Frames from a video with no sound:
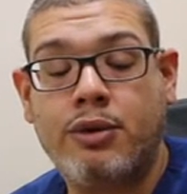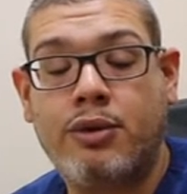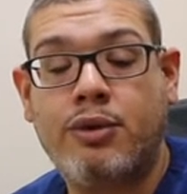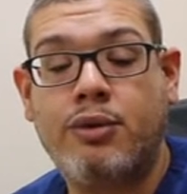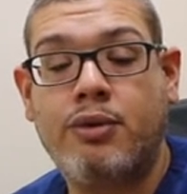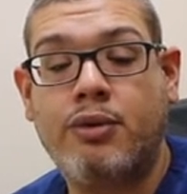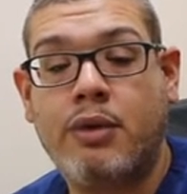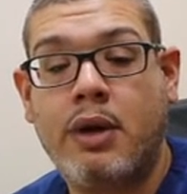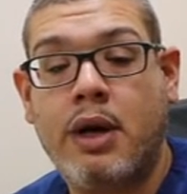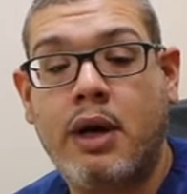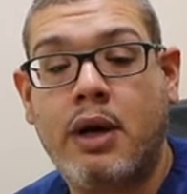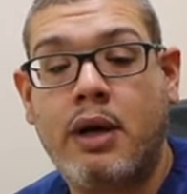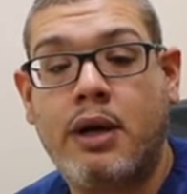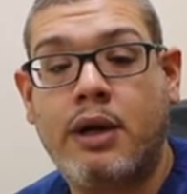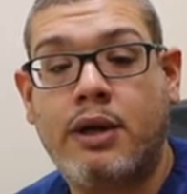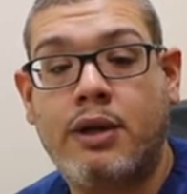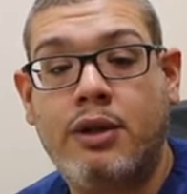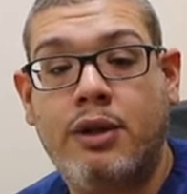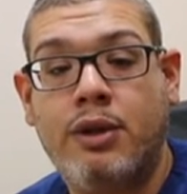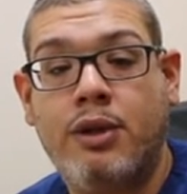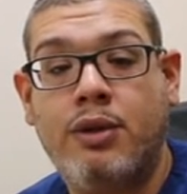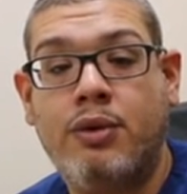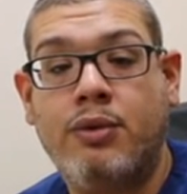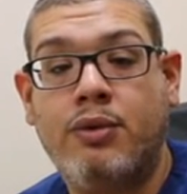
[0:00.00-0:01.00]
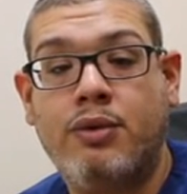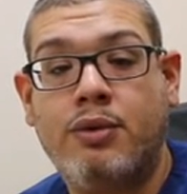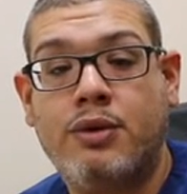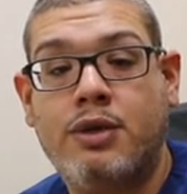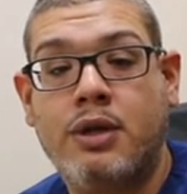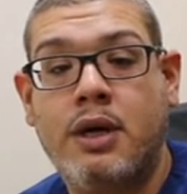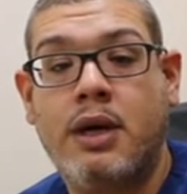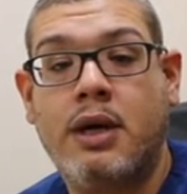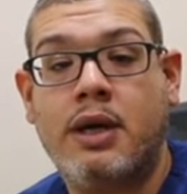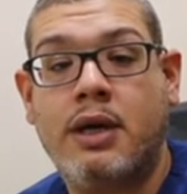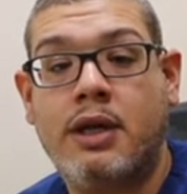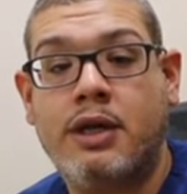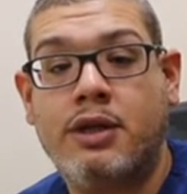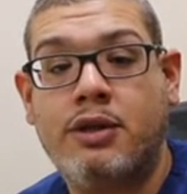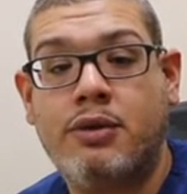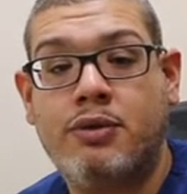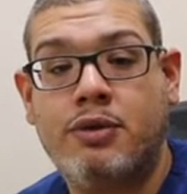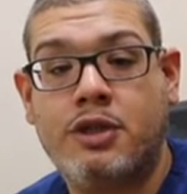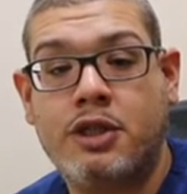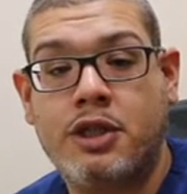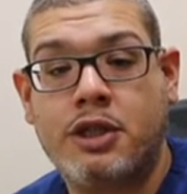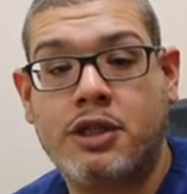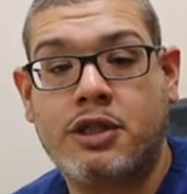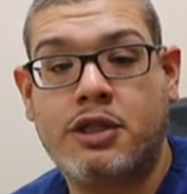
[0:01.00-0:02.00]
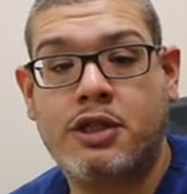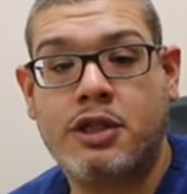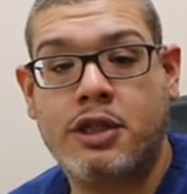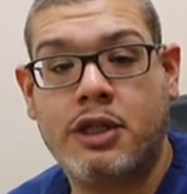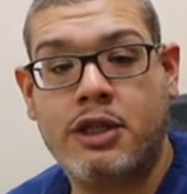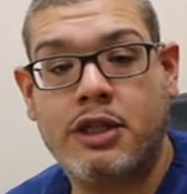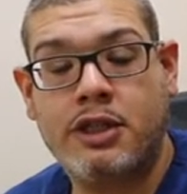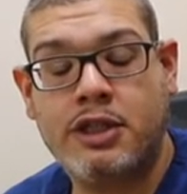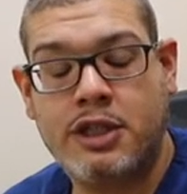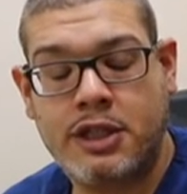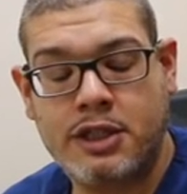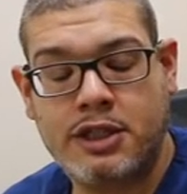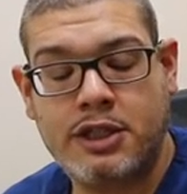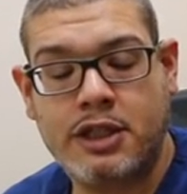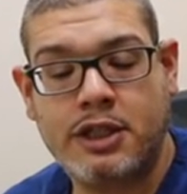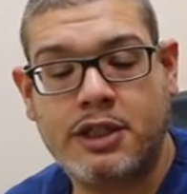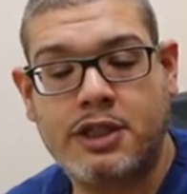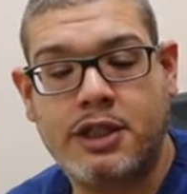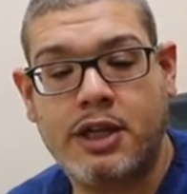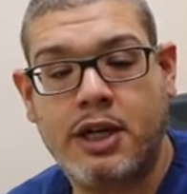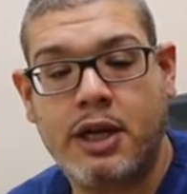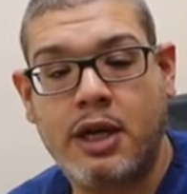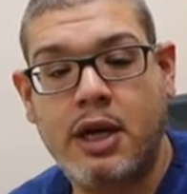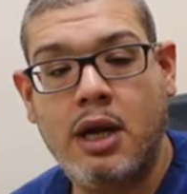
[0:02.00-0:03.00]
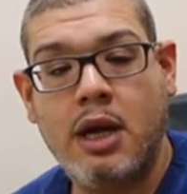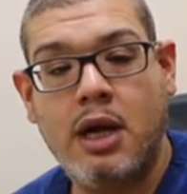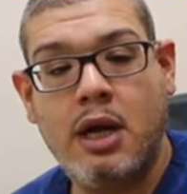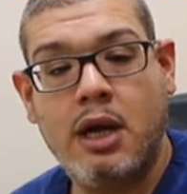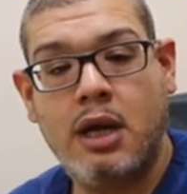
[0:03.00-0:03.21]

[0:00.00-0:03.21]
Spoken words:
do chest X-ray.